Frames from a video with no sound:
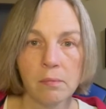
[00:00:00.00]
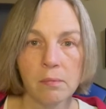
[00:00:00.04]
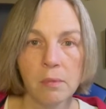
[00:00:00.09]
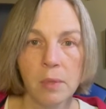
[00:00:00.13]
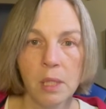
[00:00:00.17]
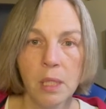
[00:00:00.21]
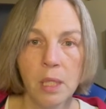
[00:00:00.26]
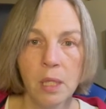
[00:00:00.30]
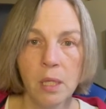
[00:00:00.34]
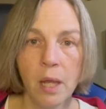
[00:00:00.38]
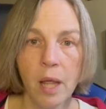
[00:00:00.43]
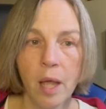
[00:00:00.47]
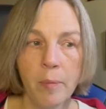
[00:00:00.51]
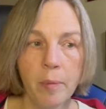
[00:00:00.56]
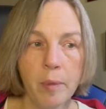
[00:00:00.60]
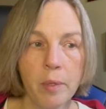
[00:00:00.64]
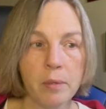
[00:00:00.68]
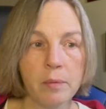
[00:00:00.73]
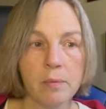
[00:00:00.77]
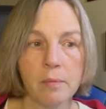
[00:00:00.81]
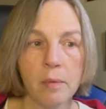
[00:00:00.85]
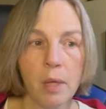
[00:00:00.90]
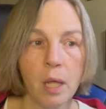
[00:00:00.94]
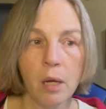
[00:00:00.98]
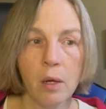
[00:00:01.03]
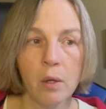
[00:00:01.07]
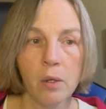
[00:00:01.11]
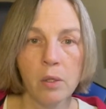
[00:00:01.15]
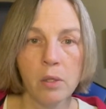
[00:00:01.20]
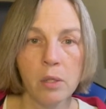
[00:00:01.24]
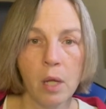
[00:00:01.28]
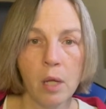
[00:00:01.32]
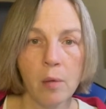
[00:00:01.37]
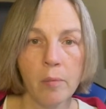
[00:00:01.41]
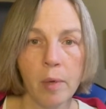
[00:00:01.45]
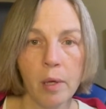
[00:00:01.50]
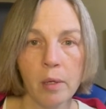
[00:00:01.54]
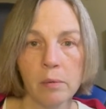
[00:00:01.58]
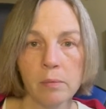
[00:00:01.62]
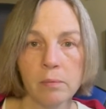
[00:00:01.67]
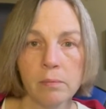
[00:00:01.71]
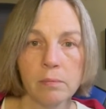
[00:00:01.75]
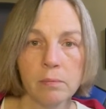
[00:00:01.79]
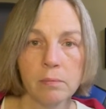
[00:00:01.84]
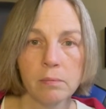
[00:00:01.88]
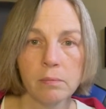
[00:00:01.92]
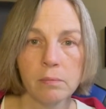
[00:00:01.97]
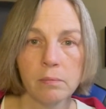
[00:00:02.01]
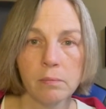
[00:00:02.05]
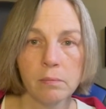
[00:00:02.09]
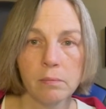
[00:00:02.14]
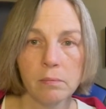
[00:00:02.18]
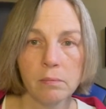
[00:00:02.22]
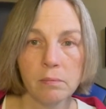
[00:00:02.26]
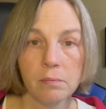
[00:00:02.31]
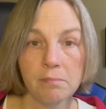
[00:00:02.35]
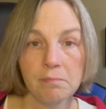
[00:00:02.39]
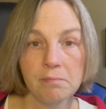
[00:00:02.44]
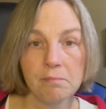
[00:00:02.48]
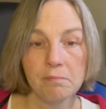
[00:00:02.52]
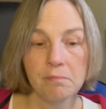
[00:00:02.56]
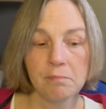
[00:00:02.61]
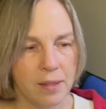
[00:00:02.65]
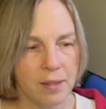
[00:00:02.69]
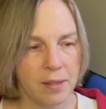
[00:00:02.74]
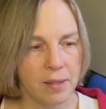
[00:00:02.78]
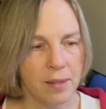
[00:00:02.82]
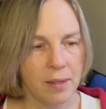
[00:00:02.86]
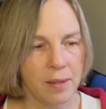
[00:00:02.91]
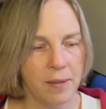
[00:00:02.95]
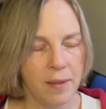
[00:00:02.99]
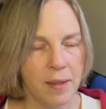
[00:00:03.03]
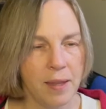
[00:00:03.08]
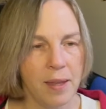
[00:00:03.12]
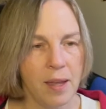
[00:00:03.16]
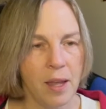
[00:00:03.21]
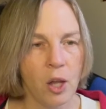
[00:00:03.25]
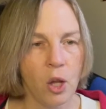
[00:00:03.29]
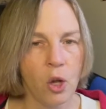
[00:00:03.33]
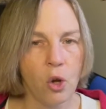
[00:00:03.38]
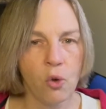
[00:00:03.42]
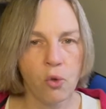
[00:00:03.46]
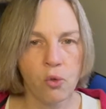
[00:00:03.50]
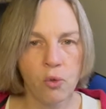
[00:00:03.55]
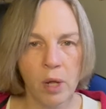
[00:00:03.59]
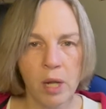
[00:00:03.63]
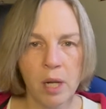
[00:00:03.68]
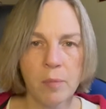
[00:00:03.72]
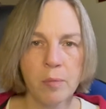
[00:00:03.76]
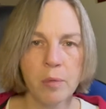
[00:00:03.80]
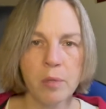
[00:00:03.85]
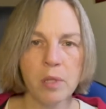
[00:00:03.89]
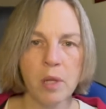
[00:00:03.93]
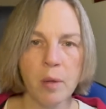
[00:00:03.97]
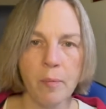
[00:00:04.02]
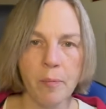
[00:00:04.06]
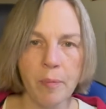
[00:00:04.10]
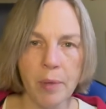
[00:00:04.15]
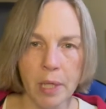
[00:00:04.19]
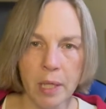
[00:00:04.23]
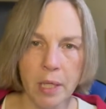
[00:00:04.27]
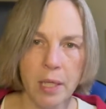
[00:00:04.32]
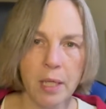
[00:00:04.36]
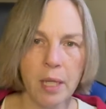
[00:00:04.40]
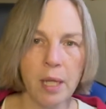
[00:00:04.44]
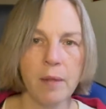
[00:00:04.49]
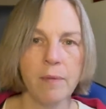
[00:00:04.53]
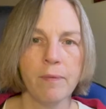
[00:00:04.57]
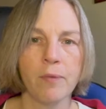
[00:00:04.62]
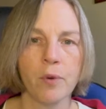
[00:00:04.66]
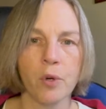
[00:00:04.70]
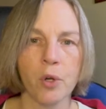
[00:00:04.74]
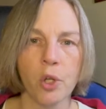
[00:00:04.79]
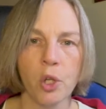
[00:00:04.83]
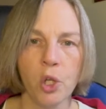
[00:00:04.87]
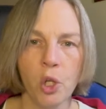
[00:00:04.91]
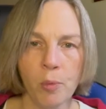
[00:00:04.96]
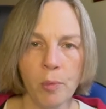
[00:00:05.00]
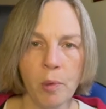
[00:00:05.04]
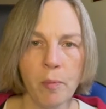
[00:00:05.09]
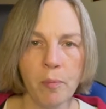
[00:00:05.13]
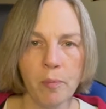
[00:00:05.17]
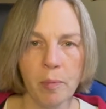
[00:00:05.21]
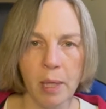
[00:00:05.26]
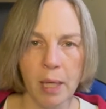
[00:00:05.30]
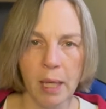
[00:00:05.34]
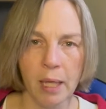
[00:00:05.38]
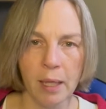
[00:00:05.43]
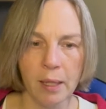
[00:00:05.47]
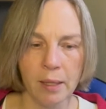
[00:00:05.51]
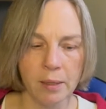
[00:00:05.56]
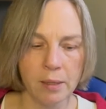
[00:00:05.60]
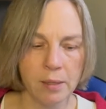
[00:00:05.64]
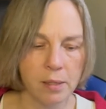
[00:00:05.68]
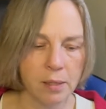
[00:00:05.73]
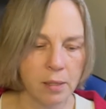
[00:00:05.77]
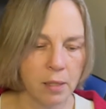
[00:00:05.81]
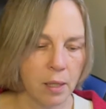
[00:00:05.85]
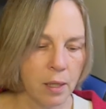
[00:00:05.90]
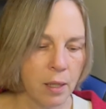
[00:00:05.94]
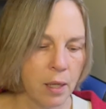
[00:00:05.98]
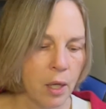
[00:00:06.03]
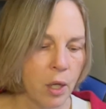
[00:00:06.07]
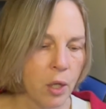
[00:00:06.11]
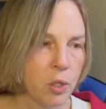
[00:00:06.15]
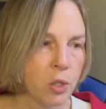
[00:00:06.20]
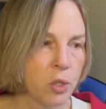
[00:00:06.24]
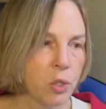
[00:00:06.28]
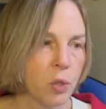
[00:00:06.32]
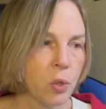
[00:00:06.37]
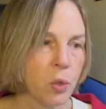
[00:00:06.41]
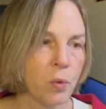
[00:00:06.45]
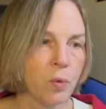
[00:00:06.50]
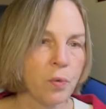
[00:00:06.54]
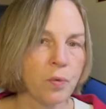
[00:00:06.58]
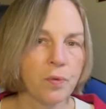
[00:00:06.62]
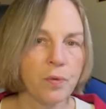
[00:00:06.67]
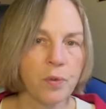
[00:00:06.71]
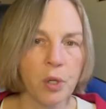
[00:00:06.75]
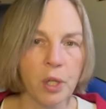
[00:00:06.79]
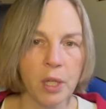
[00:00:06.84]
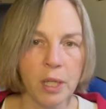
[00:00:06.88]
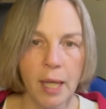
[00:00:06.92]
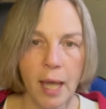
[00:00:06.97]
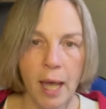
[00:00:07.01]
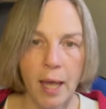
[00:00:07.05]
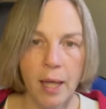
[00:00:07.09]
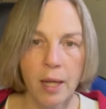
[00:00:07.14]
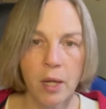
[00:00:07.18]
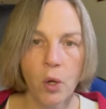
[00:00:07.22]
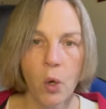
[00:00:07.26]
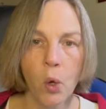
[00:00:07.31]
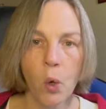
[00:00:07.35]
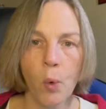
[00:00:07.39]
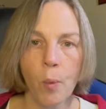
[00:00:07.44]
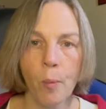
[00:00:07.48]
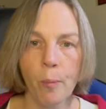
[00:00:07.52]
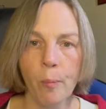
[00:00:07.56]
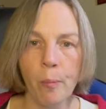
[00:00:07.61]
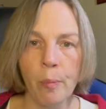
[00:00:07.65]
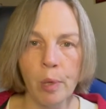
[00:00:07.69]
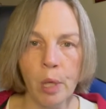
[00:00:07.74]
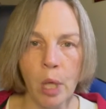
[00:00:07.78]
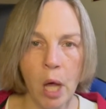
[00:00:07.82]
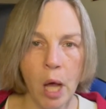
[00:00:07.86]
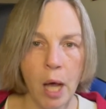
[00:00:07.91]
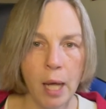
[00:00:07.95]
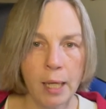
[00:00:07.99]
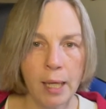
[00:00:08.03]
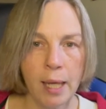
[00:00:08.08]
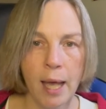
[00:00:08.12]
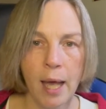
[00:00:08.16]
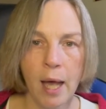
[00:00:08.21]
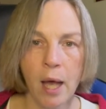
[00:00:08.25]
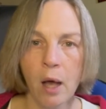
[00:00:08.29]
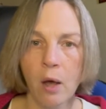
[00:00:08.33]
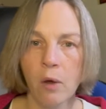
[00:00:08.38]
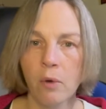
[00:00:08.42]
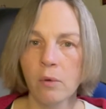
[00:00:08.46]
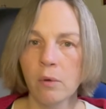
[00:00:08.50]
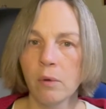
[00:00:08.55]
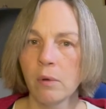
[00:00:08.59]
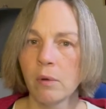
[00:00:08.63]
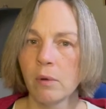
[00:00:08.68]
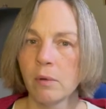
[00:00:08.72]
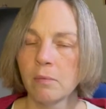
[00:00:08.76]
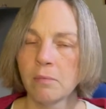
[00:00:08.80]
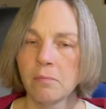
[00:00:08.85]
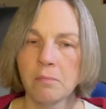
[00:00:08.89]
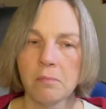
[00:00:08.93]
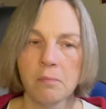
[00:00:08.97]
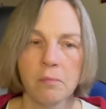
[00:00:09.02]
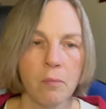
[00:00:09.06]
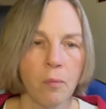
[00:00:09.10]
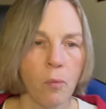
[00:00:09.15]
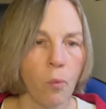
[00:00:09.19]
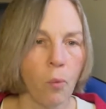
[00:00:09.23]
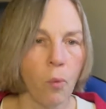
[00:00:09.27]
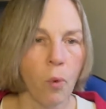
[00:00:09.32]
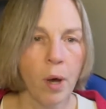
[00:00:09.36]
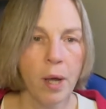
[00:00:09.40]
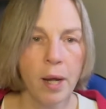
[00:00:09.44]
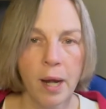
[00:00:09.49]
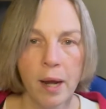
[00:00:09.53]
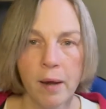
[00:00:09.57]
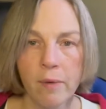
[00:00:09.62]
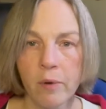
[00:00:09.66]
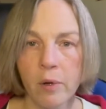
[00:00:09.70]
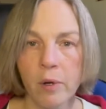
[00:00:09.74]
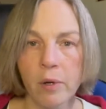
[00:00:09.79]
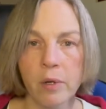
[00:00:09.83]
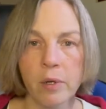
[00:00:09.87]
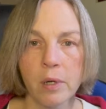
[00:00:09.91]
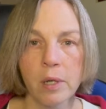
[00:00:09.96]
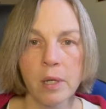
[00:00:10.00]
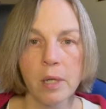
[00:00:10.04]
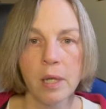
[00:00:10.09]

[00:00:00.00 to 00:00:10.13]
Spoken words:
Didn't happen. I don't know what you're talking about. The incredible ability for human beings to forget, block out, whatever,